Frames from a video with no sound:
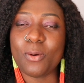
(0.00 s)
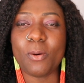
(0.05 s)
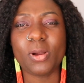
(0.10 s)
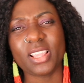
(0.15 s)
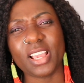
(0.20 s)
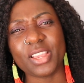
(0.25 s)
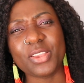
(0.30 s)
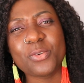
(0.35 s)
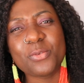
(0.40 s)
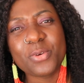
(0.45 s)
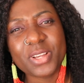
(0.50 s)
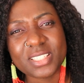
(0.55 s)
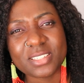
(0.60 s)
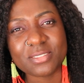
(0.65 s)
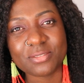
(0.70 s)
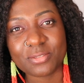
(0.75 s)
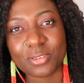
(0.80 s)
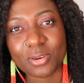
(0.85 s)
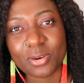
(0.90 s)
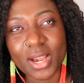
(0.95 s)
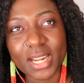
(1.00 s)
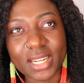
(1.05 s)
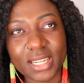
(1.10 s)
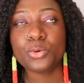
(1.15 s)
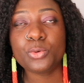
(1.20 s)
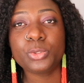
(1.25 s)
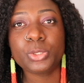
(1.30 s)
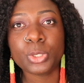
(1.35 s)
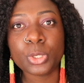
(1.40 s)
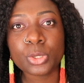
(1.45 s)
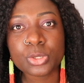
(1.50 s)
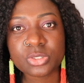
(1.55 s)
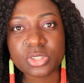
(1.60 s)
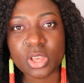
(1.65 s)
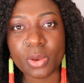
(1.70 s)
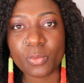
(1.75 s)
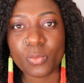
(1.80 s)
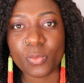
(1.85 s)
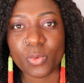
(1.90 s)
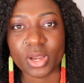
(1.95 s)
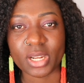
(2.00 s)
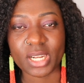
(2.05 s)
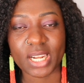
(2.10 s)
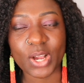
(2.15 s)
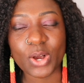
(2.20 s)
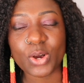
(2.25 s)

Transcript: What are you waiting for? You will know someone,